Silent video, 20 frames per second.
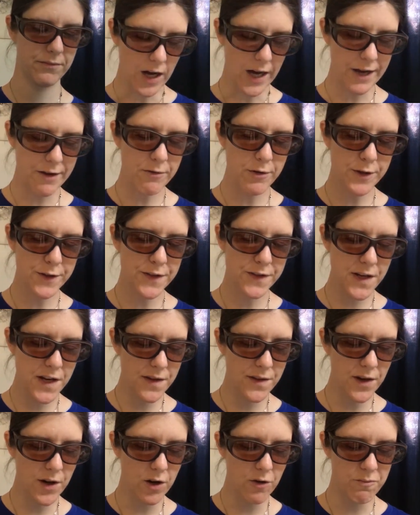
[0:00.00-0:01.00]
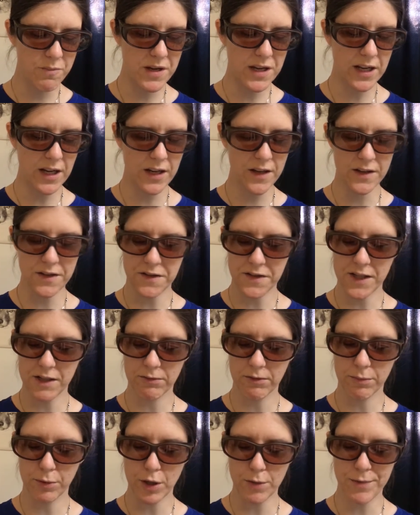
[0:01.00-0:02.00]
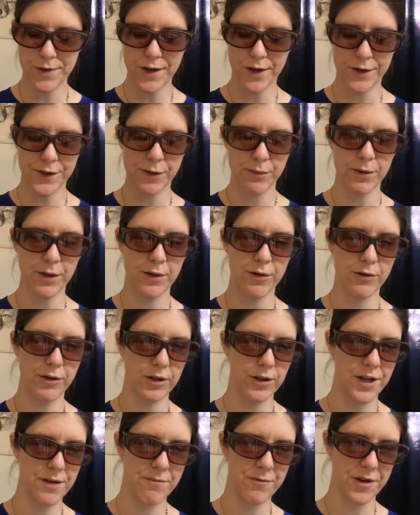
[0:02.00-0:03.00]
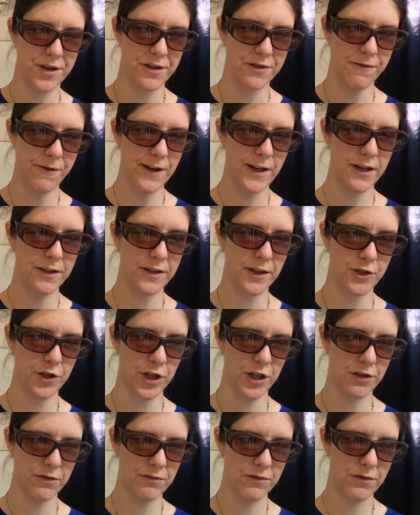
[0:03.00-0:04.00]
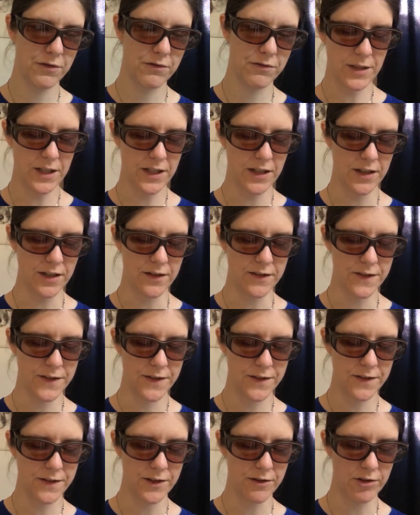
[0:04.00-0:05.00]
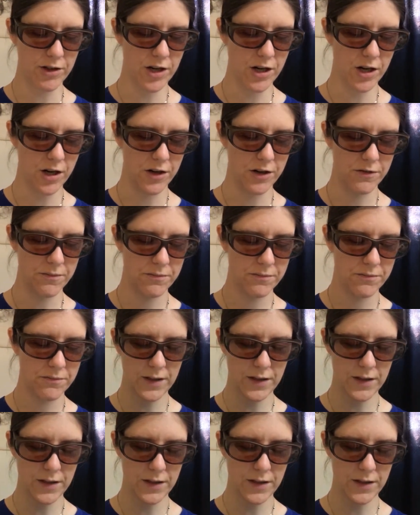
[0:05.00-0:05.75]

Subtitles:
I will see, though, because they will probably also include a lot more confetti stitching, because there are,